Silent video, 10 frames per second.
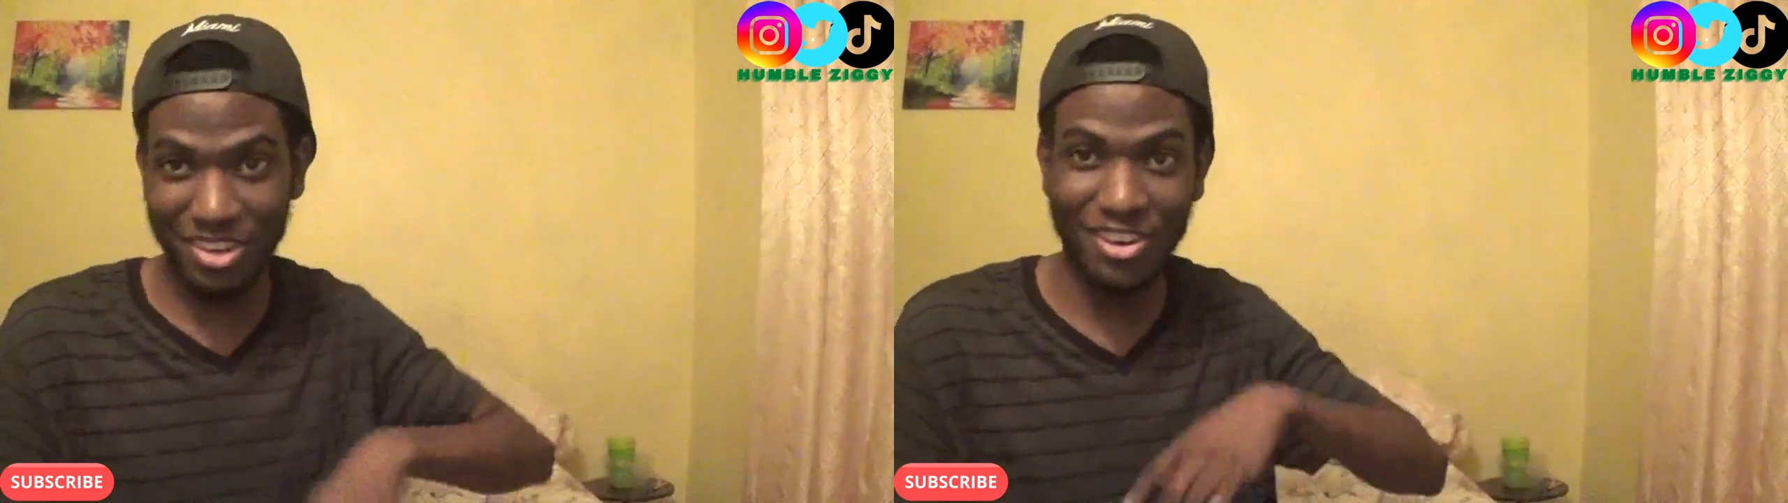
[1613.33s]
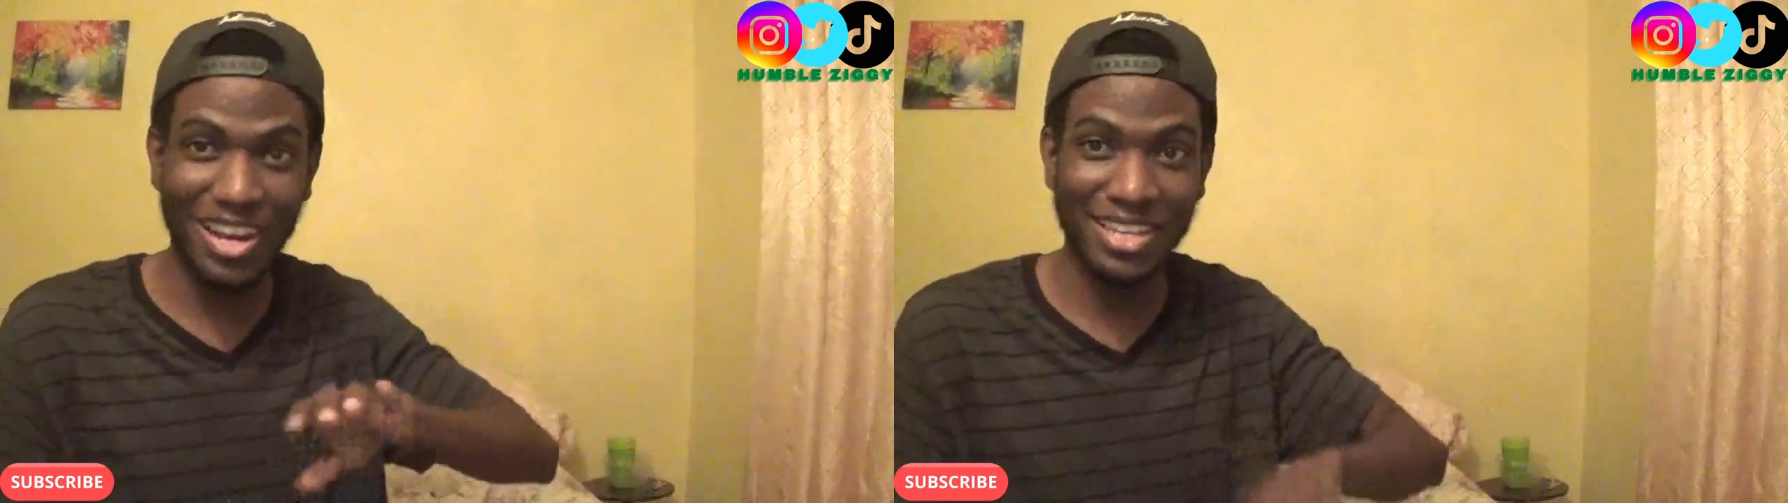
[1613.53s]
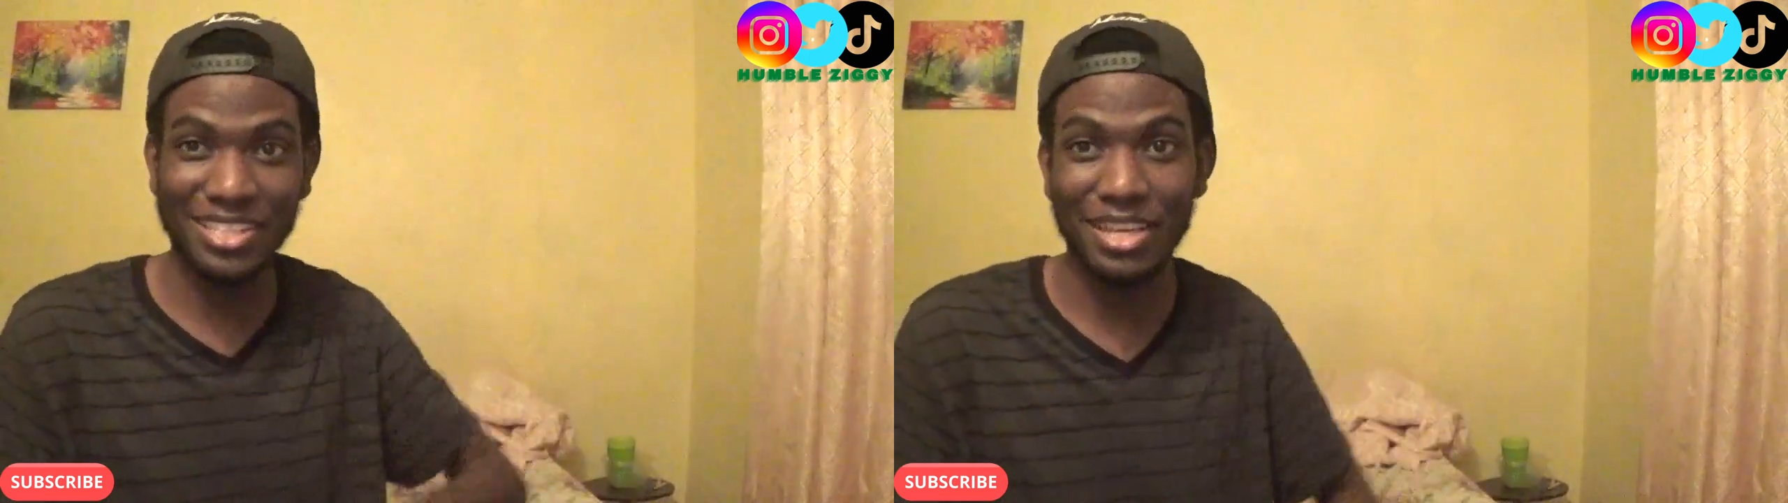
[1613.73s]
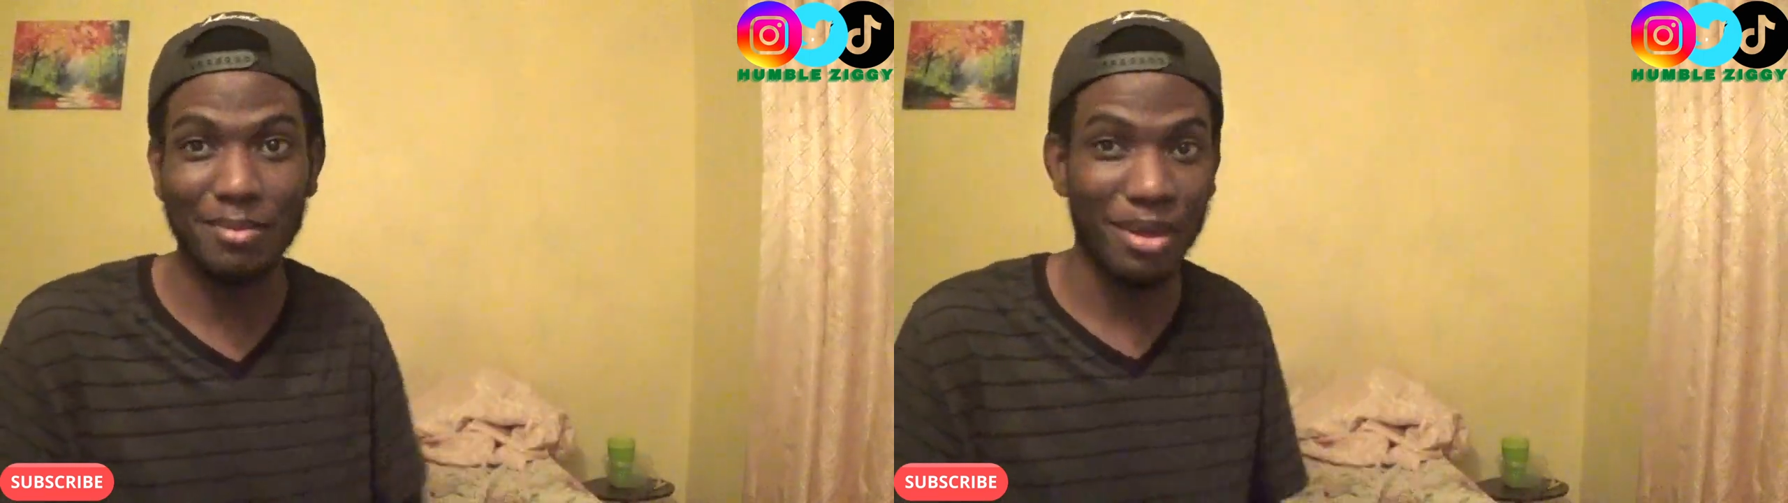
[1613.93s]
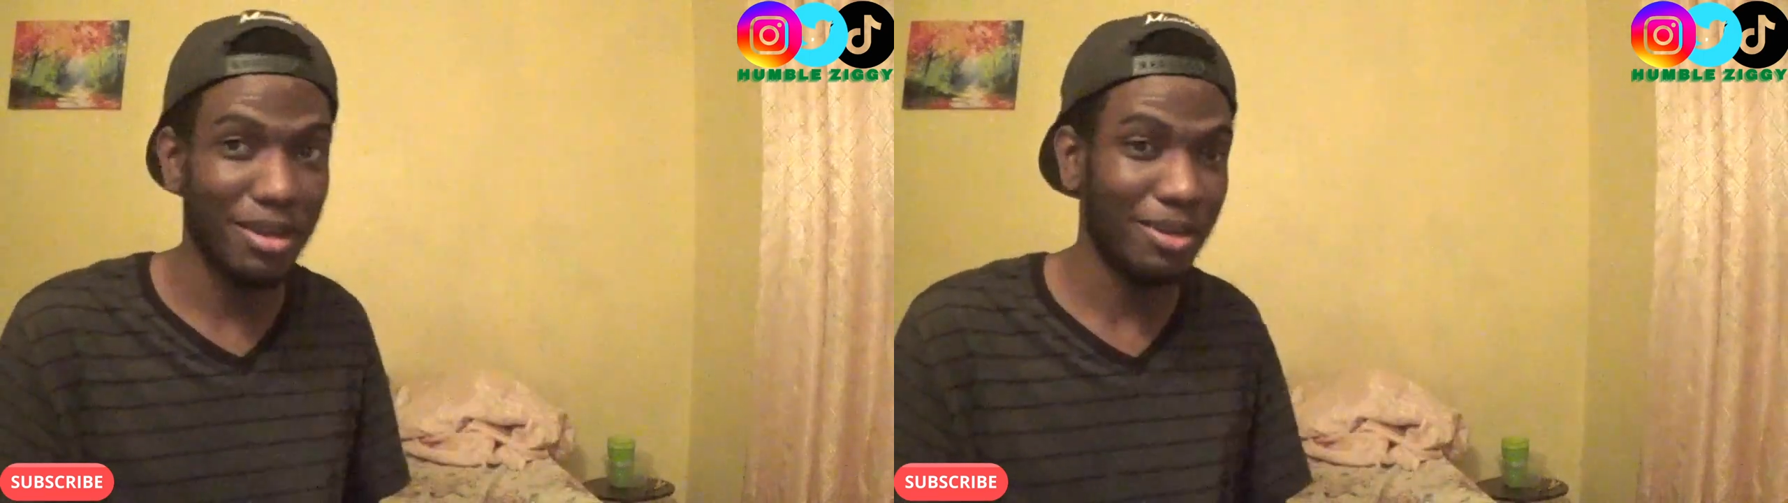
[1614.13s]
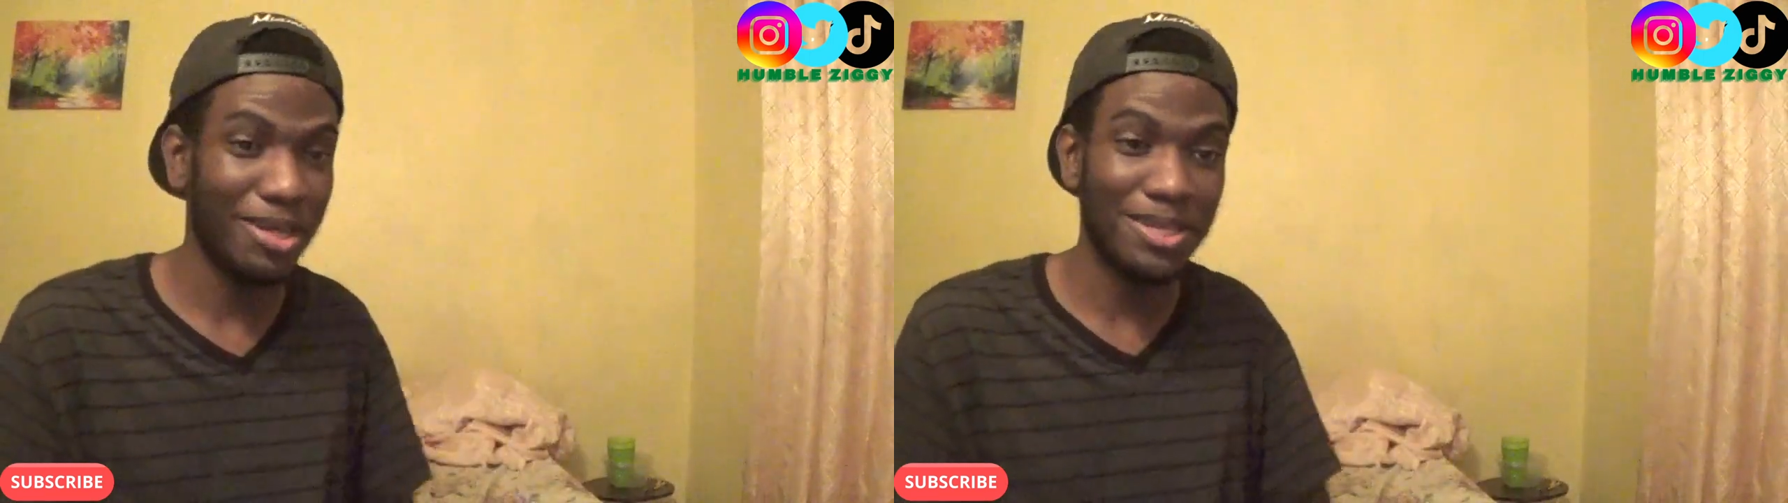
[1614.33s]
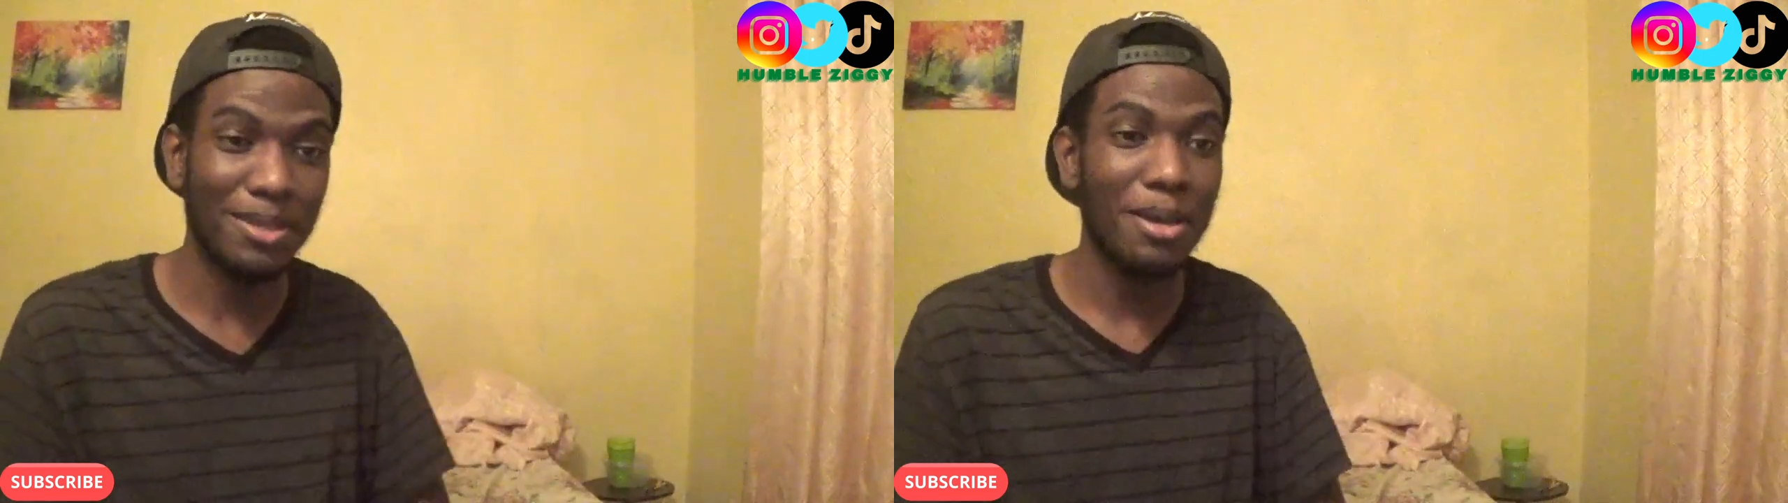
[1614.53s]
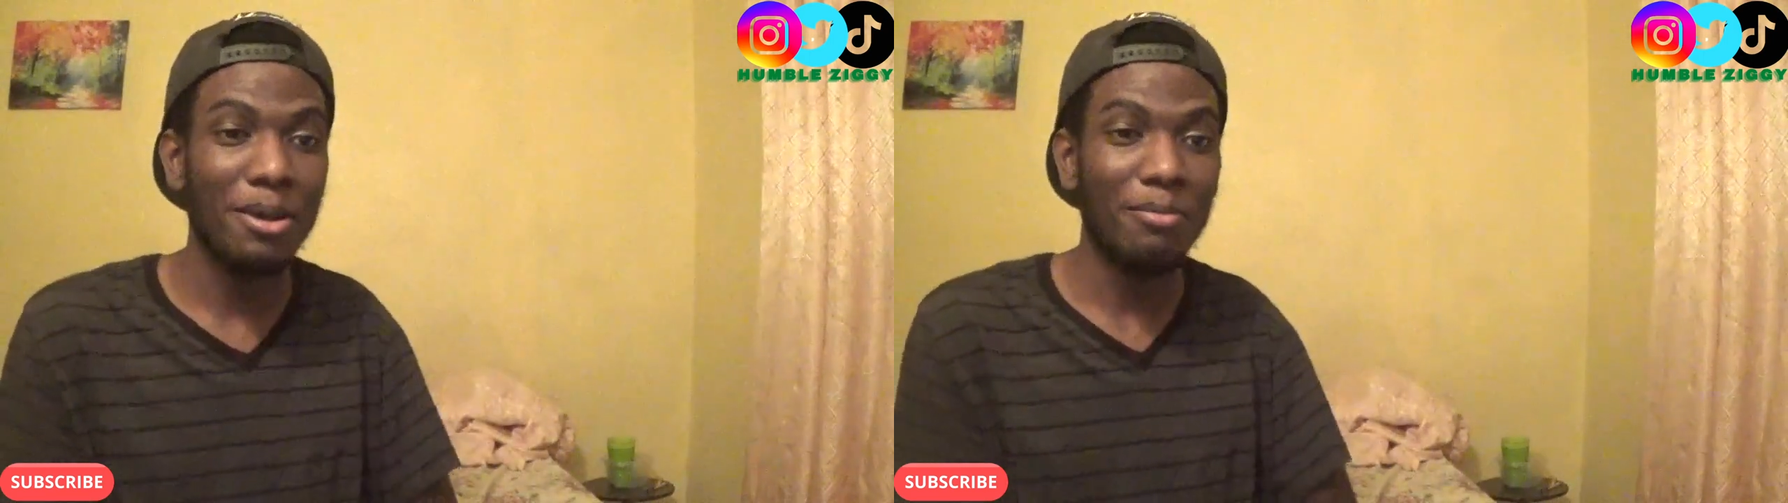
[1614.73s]
her last name
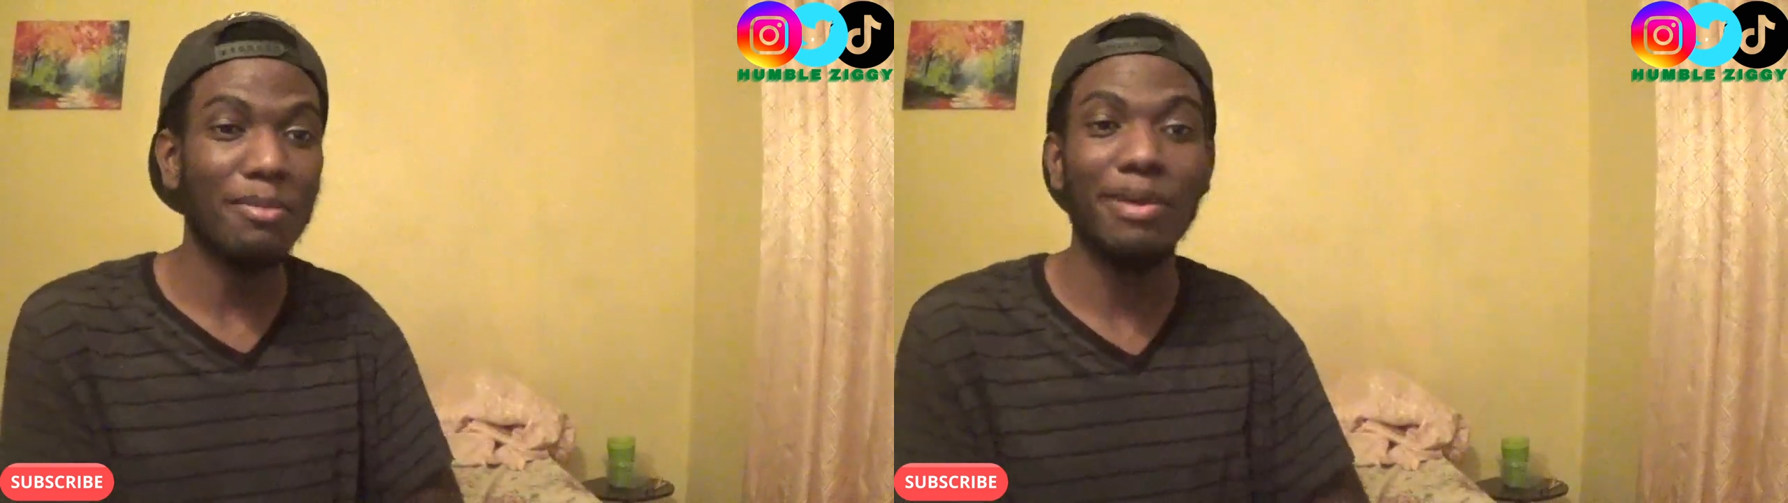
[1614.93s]
but